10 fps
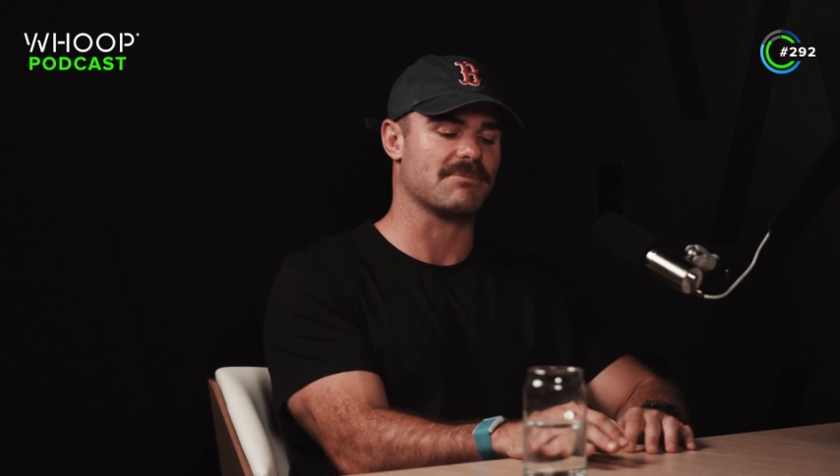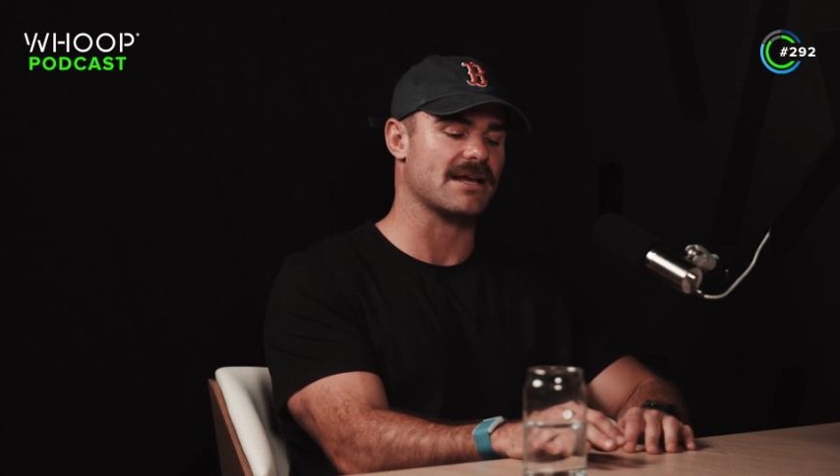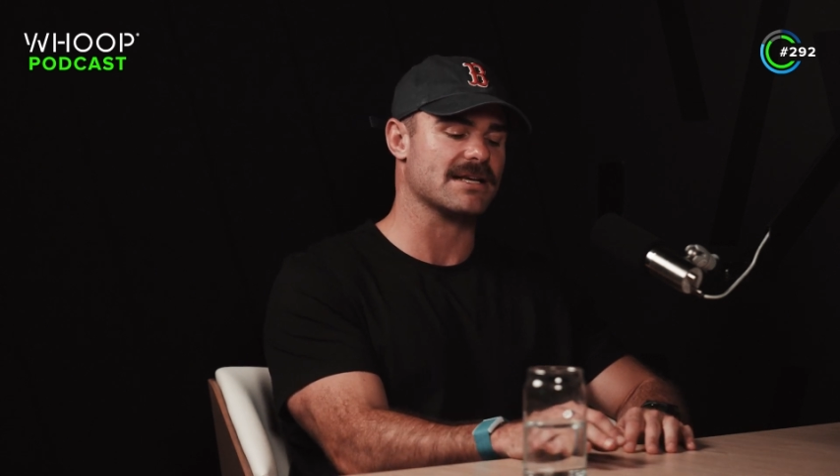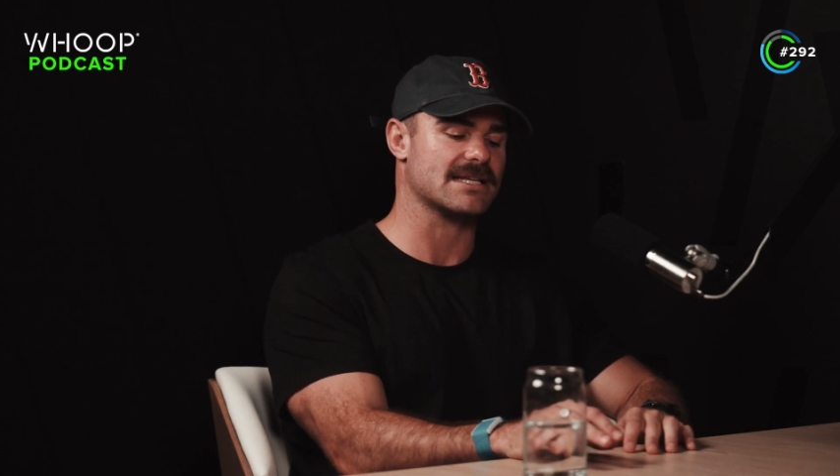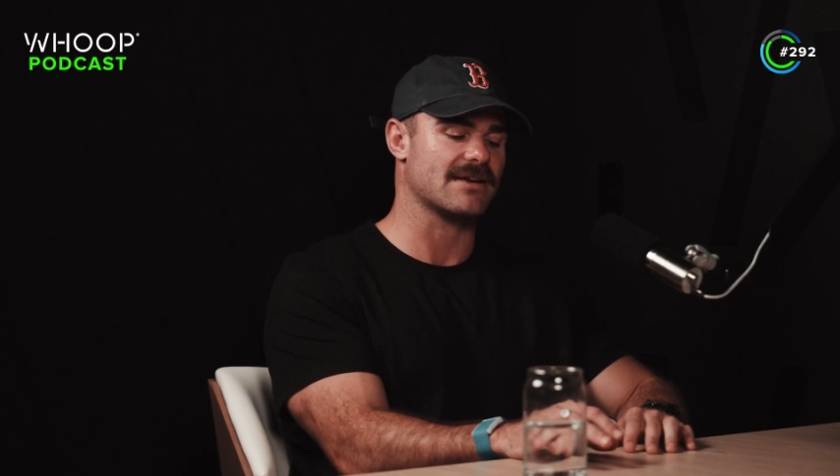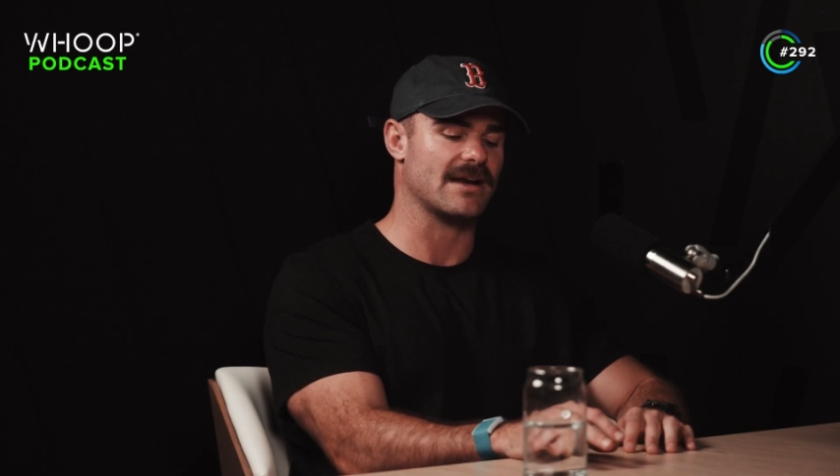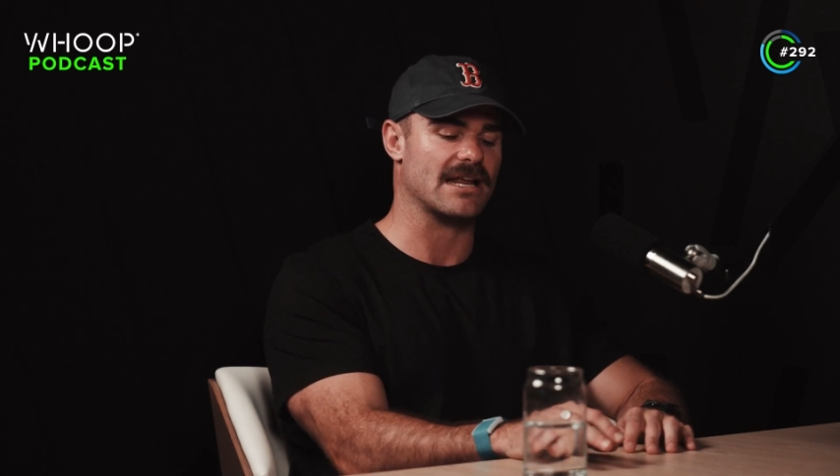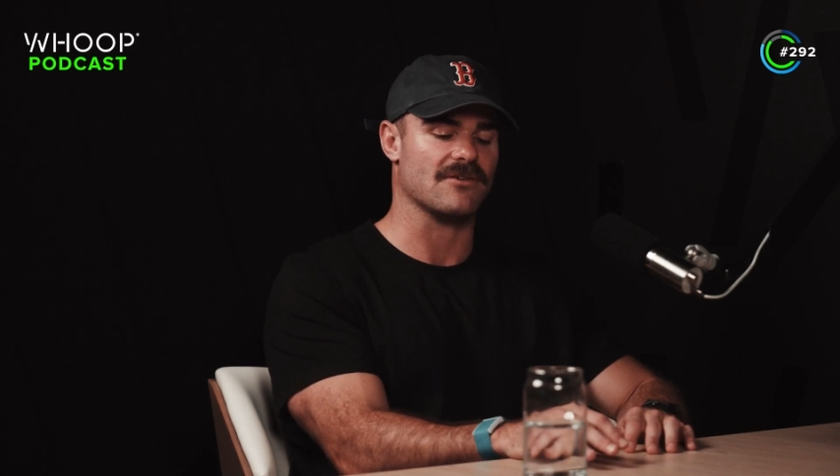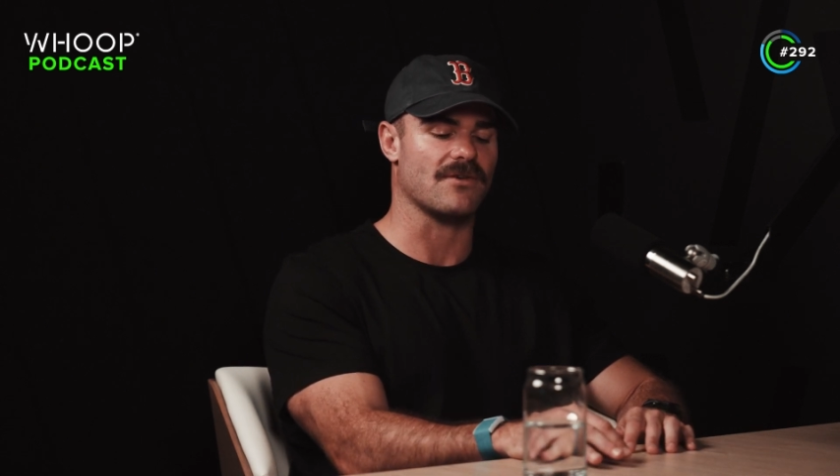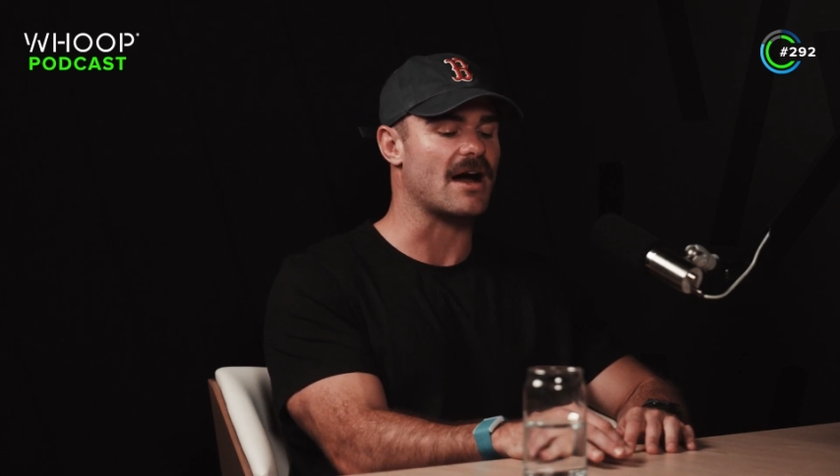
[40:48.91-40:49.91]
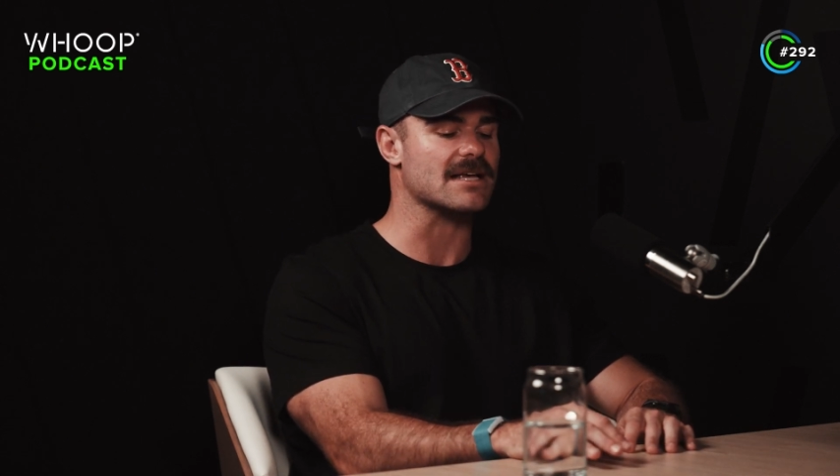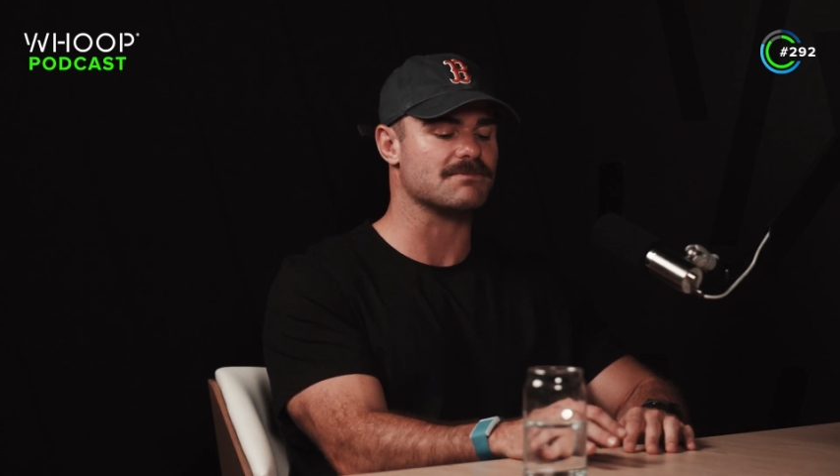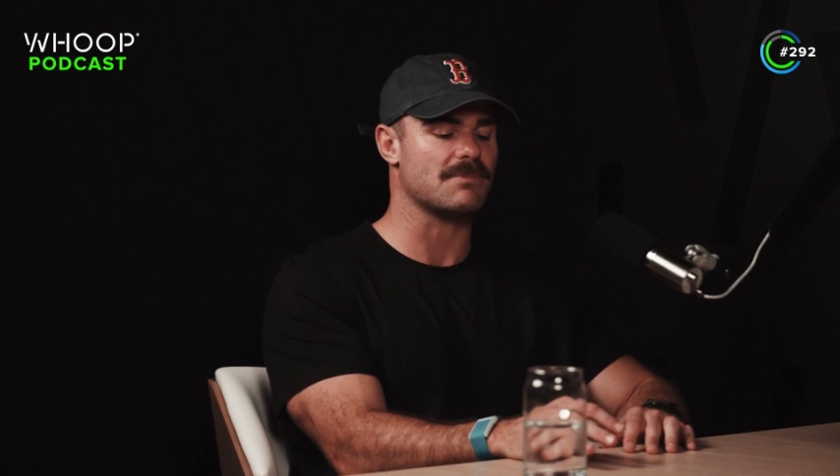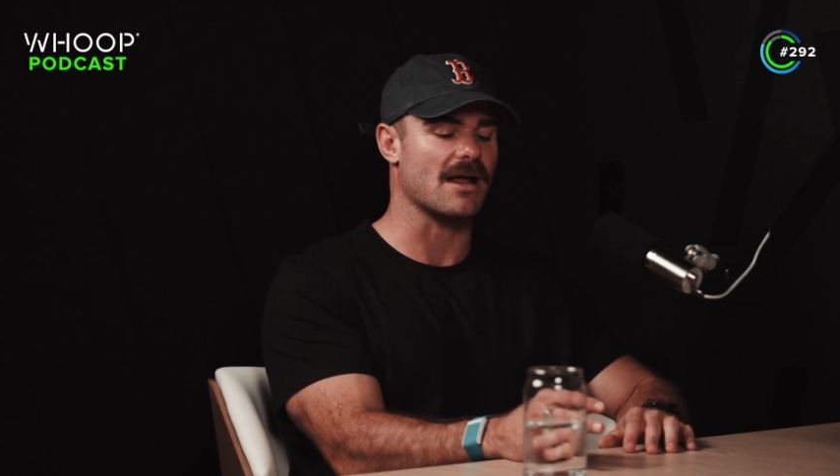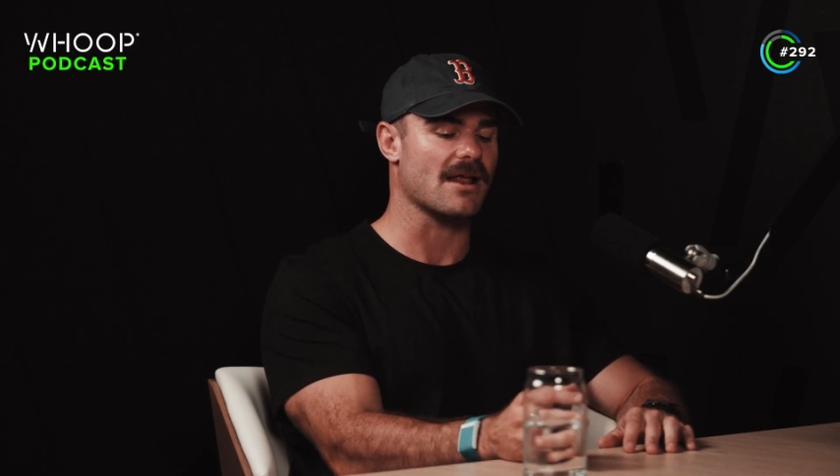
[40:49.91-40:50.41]
place to give any advice,
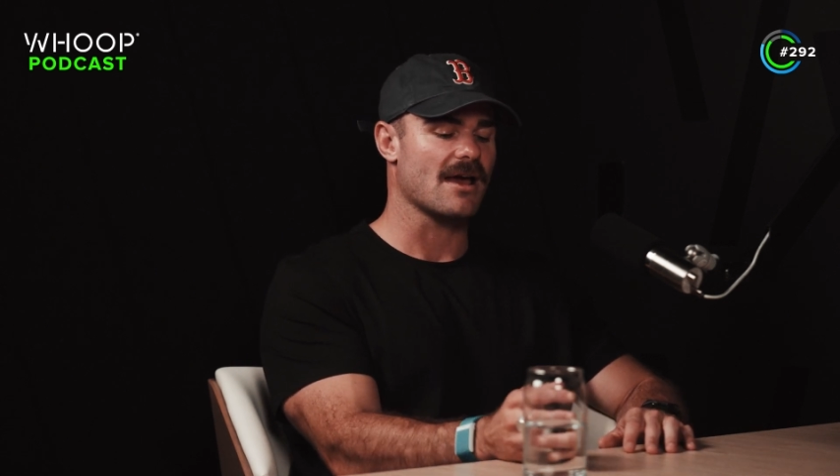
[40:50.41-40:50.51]
but